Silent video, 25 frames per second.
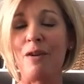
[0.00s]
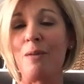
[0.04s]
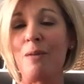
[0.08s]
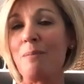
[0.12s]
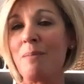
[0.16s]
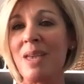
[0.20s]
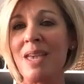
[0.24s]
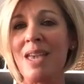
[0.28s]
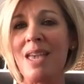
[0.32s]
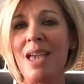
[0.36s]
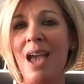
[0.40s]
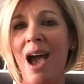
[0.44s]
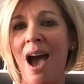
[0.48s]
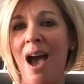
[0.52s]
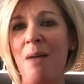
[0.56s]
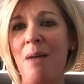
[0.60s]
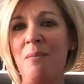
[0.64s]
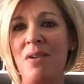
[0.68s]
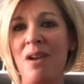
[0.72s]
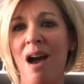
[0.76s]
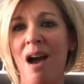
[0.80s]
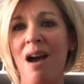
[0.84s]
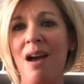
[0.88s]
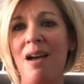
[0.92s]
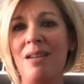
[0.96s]
me,
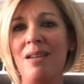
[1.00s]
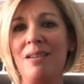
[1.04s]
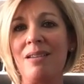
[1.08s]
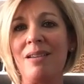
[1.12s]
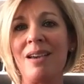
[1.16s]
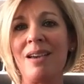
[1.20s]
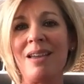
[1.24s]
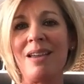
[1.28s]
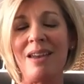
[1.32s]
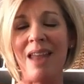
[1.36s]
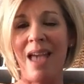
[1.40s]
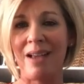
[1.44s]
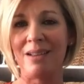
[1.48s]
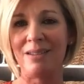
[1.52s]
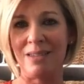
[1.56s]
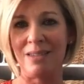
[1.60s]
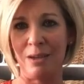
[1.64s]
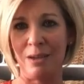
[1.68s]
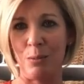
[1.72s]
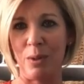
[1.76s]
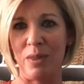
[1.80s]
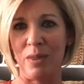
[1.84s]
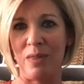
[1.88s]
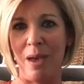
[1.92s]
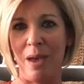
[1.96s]
I'm not
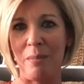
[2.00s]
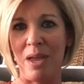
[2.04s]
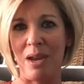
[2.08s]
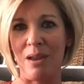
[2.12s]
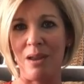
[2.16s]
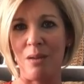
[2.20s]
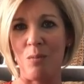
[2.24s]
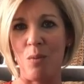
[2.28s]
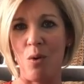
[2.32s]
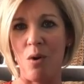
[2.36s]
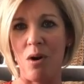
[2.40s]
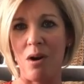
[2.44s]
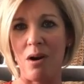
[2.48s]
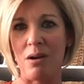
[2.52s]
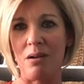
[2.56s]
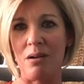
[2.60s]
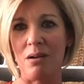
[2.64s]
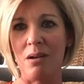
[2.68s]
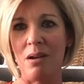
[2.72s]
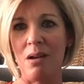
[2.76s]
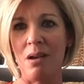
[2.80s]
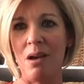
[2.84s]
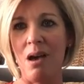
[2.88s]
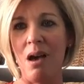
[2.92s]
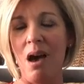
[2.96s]
connecting with them anymore.
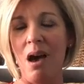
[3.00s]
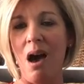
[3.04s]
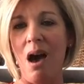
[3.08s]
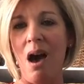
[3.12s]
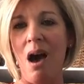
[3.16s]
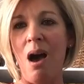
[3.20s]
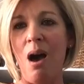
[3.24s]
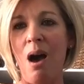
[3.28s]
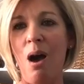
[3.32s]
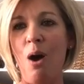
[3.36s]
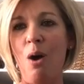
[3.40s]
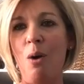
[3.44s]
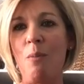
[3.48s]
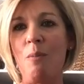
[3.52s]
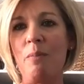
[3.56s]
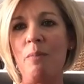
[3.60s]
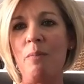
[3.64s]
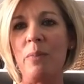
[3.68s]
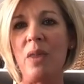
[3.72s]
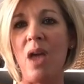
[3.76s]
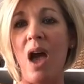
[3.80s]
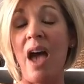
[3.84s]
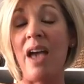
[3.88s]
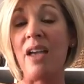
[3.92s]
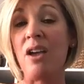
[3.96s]

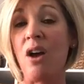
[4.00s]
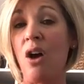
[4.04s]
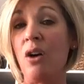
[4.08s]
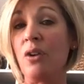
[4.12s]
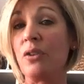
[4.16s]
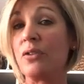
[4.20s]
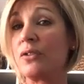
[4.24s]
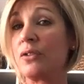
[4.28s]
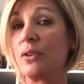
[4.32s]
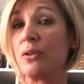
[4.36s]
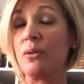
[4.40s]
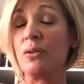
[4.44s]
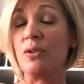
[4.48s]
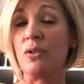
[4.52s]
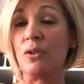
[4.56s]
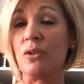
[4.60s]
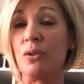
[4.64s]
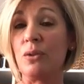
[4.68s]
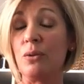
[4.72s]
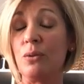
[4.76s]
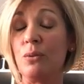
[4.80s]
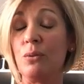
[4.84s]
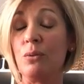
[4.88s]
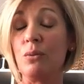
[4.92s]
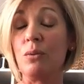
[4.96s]
I also
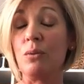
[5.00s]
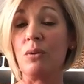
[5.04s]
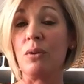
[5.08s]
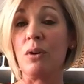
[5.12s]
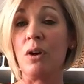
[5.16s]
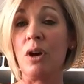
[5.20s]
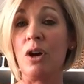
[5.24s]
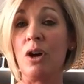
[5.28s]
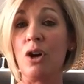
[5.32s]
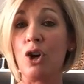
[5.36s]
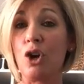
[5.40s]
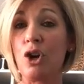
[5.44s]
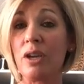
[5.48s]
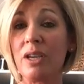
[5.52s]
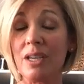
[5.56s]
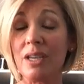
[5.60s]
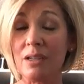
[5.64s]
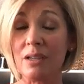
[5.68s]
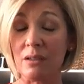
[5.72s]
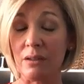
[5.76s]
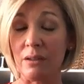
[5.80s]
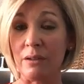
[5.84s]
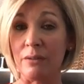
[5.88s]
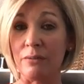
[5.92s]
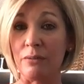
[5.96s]
do a
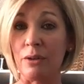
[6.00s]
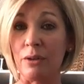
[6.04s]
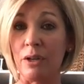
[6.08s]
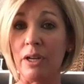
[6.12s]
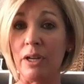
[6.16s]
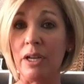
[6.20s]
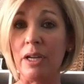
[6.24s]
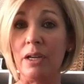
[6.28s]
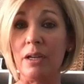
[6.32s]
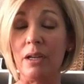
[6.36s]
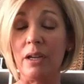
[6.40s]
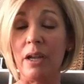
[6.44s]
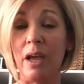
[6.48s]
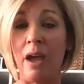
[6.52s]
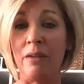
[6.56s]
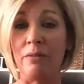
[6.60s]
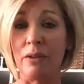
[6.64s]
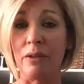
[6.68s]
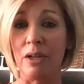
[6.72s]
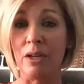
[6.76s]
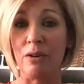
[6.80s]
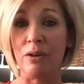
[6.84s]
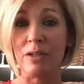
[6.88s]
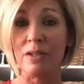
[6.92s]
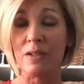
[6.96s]
cookie delivery
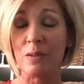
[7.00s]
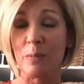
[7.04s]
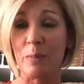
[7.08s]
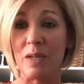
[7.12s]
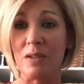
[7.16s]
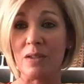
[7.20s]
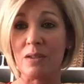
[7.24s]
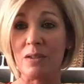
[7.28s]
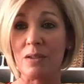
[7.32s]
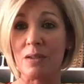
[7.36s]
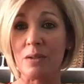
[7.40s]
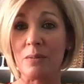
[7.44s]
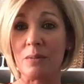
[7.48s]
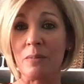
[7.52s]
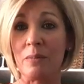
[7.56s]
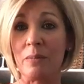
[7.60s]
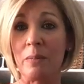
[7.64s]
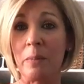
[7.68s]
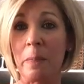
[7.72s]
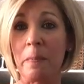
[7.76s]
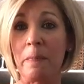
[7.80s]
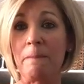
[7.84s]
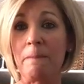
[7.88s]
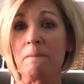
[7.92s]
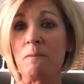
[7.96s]
every Christmas.
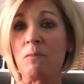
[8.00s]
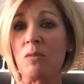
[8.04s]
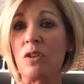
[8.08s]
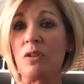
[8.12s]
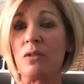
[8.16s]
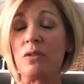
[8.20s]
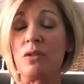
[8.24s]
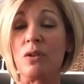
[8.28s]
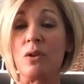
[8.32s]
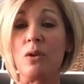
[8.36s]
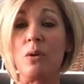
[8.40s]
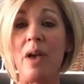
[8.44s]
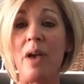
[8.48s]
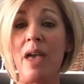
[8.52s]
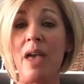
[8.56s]
So